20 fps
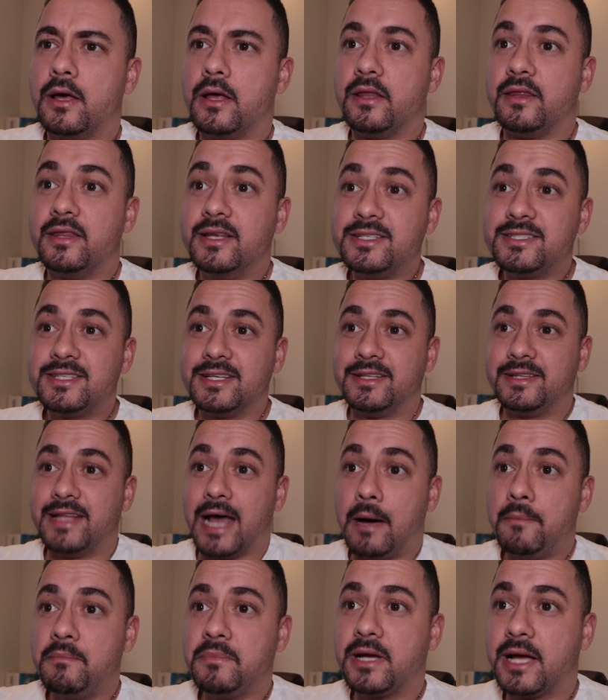This
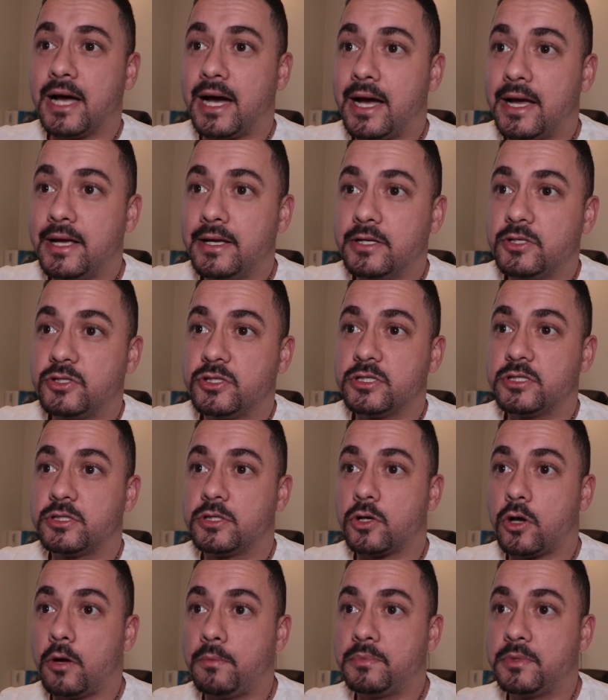dumb guy
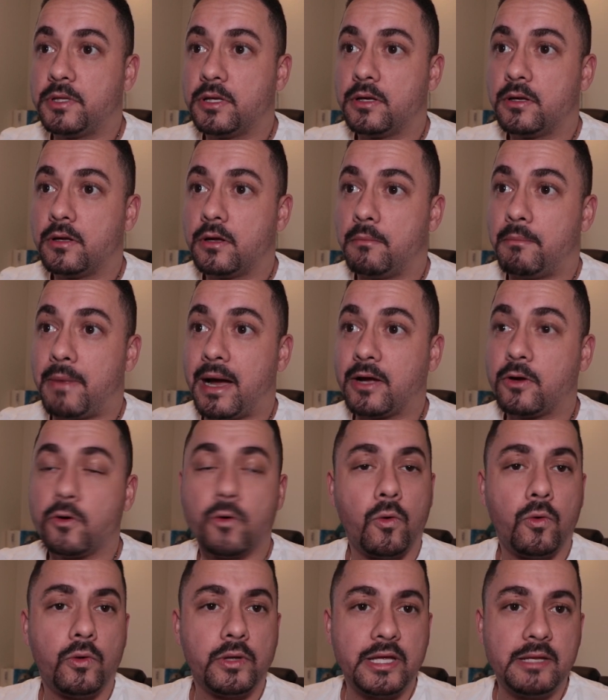just dropped my
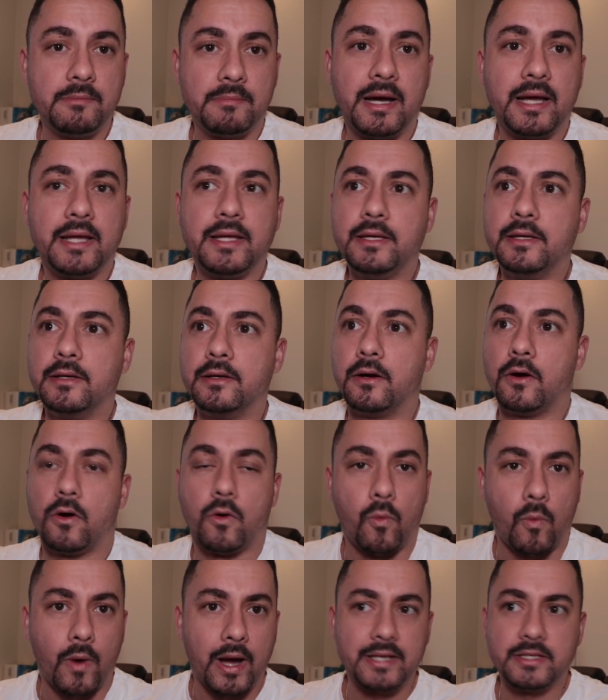call in my ear.
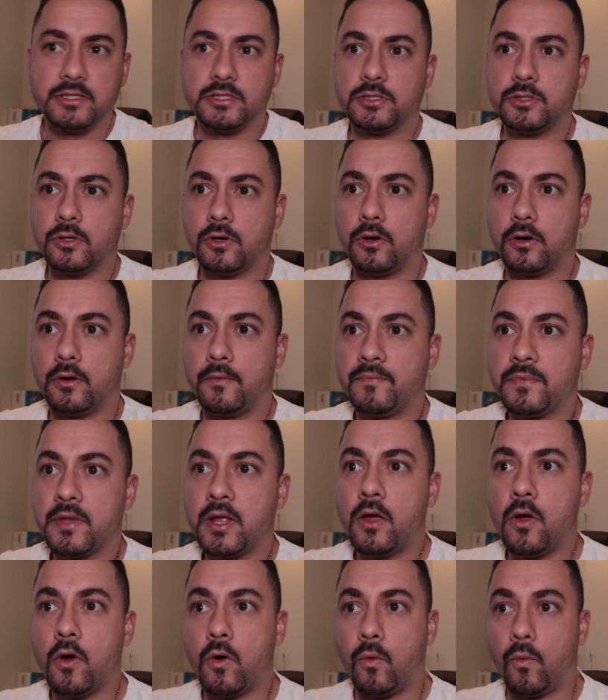One star.
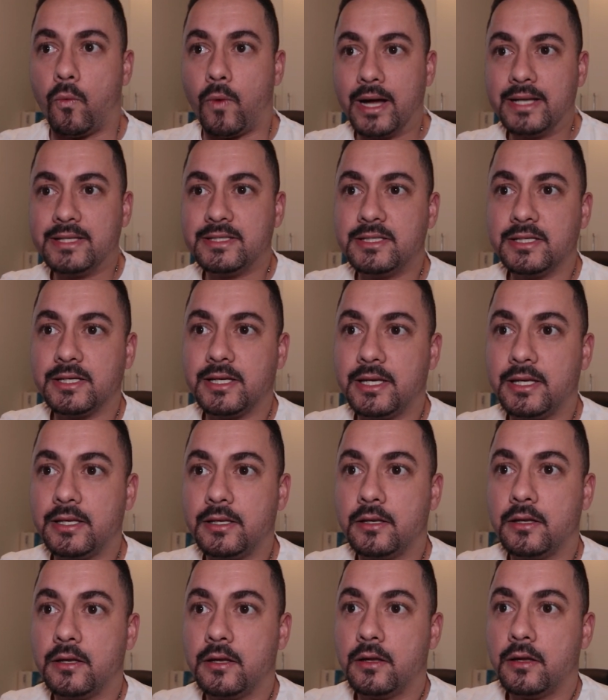Once
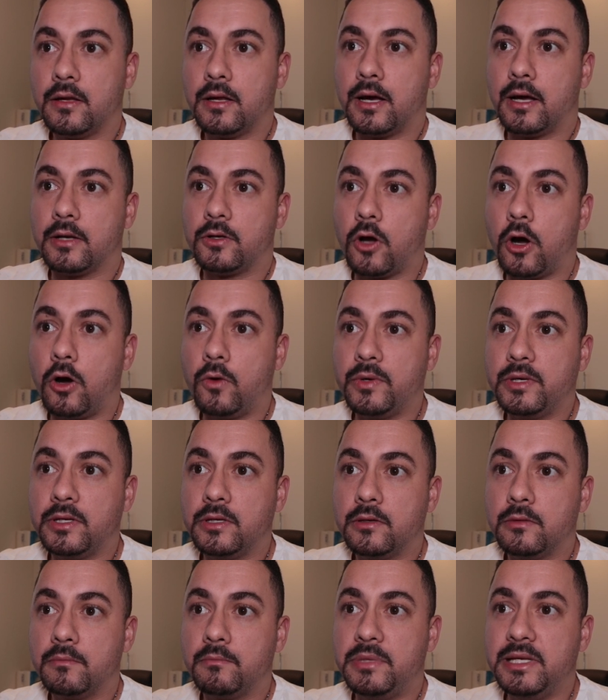again,
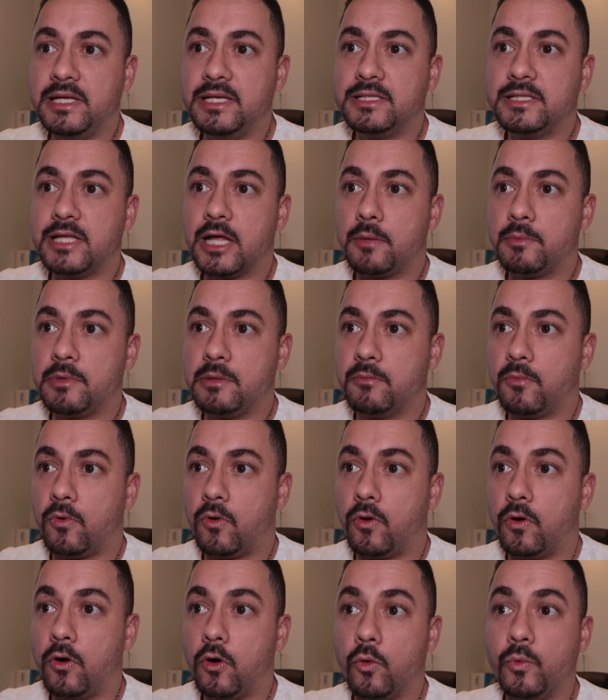Darwin, please tell me
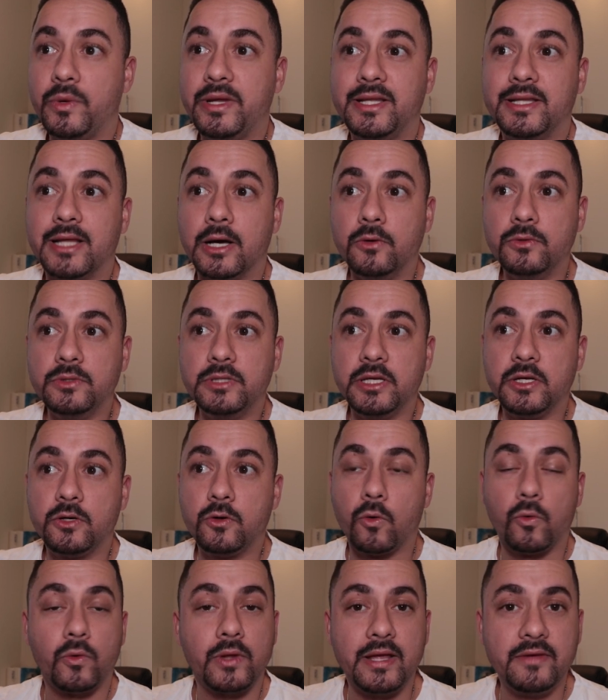more. We don't
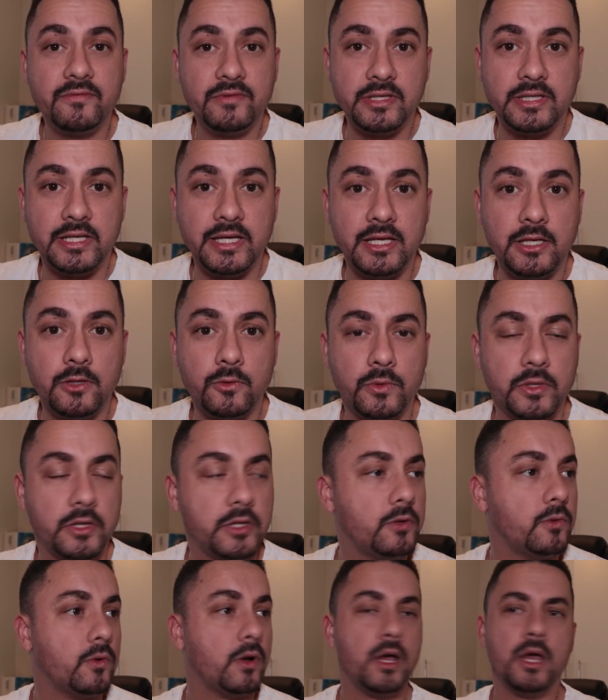recall ever dealing
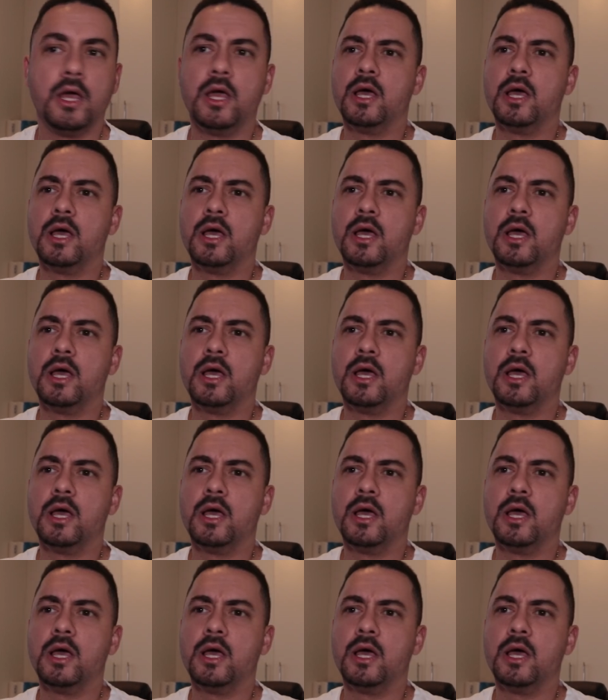with you.